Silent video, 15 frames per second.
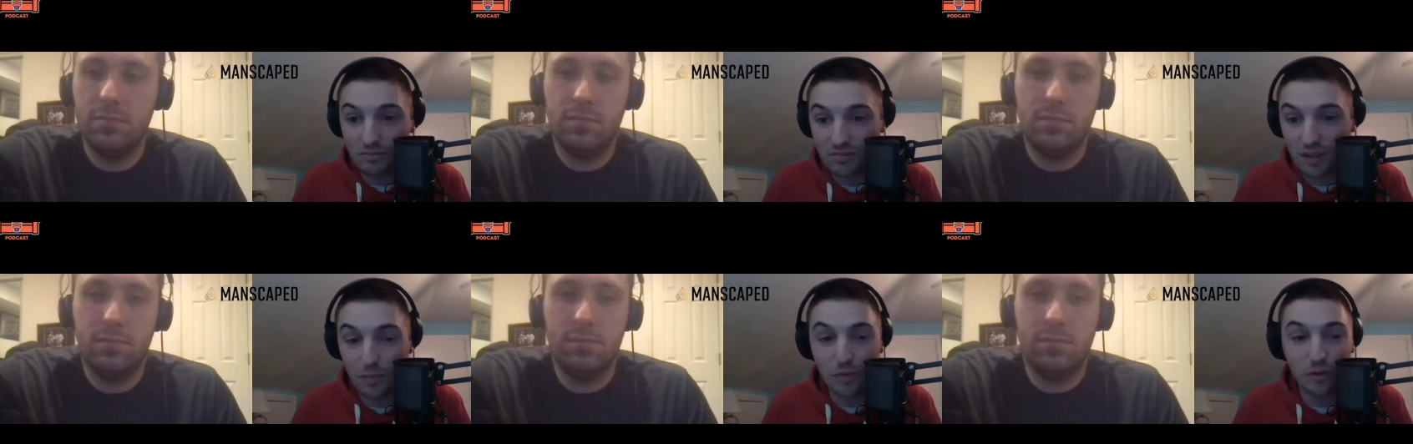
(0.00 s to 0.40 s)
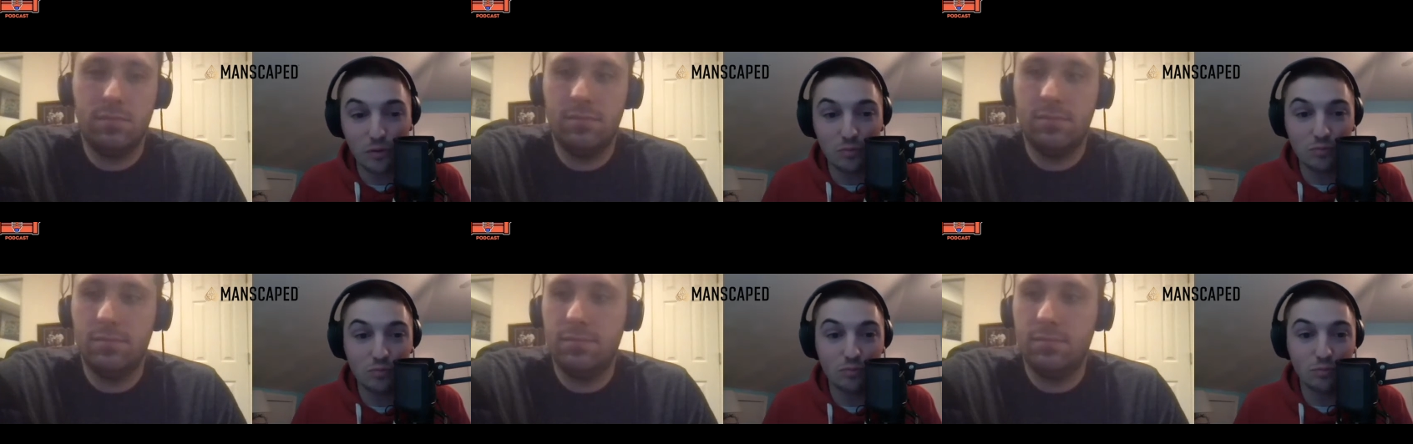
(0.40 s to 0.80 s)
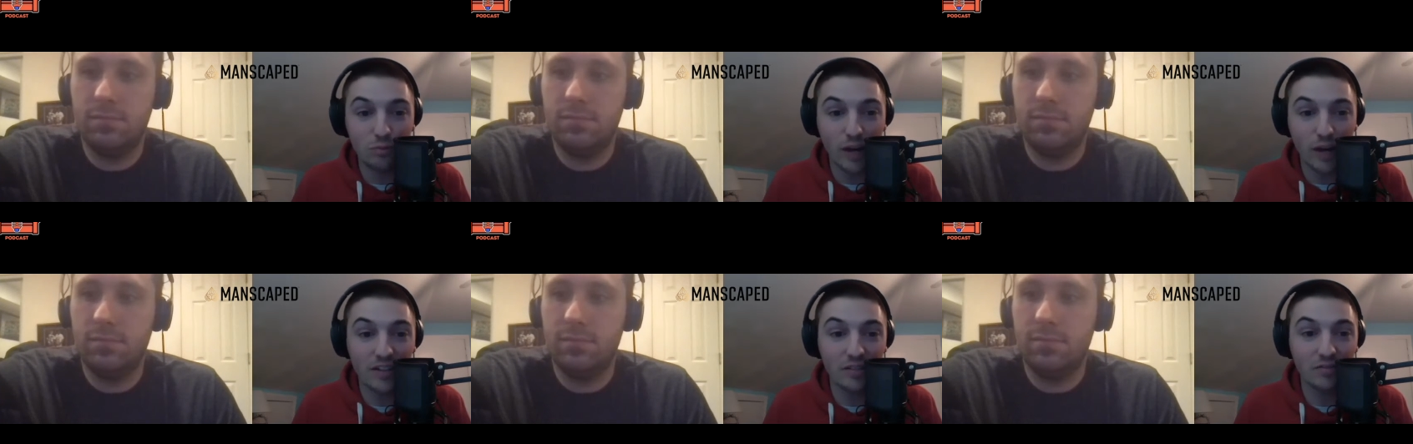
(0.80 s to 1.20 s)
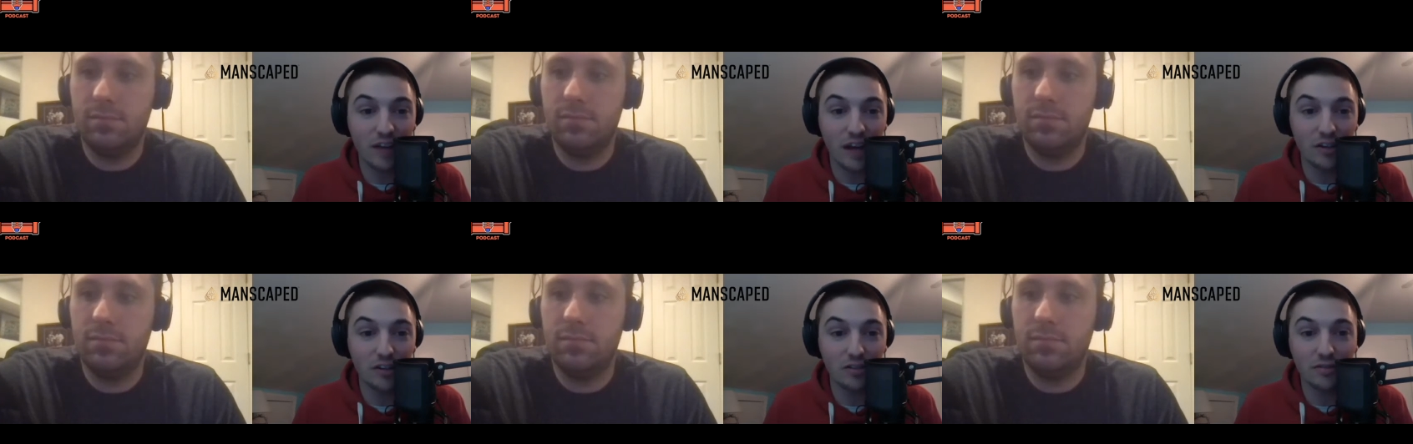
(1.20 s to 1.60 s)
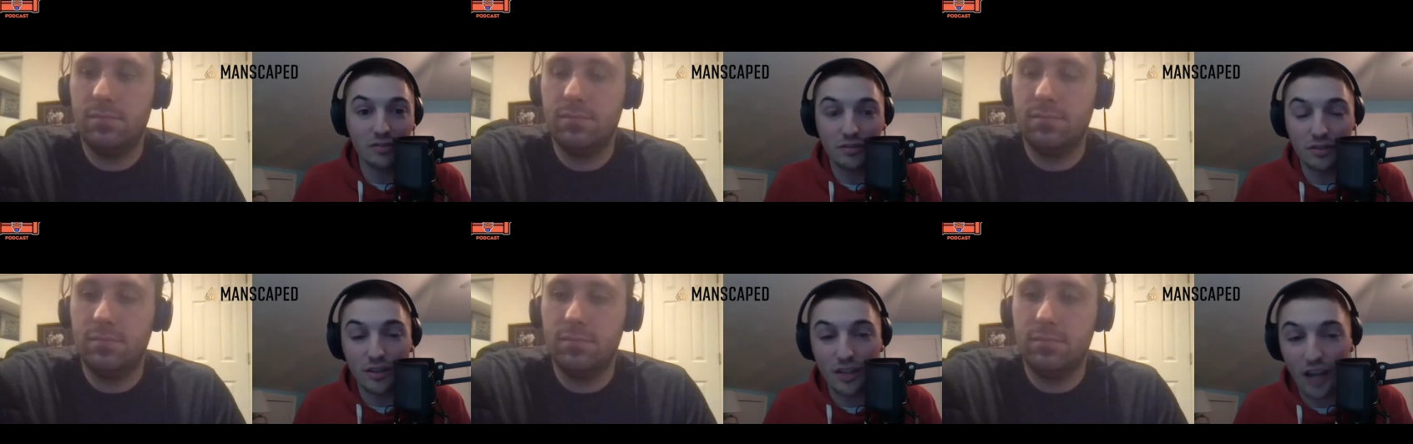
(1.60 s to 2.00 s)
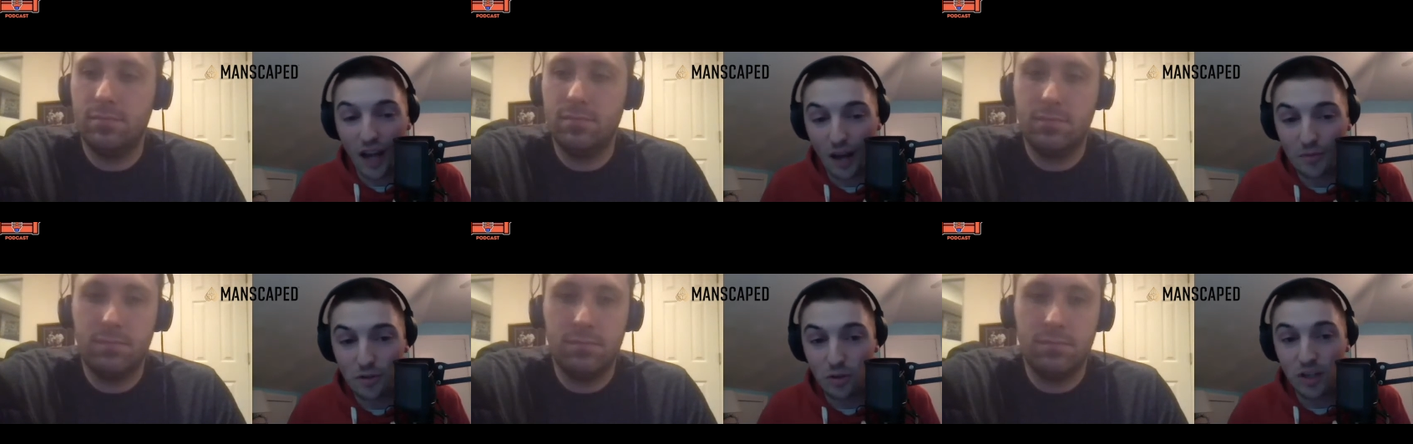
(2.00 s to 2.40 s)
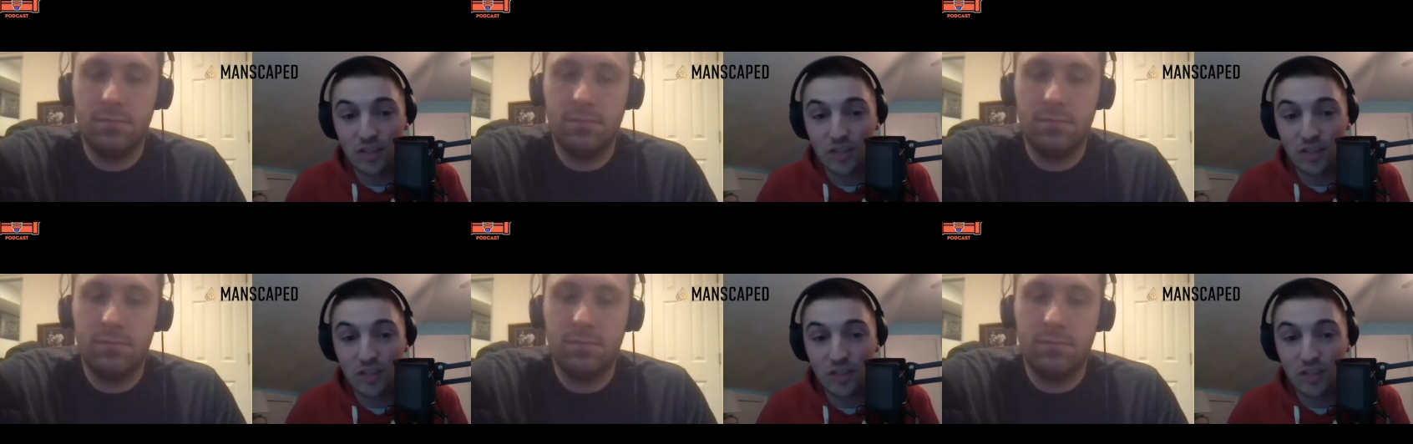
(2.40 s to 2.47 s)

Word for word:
Speaker 1: Typical Rays fashion. Uh, so he's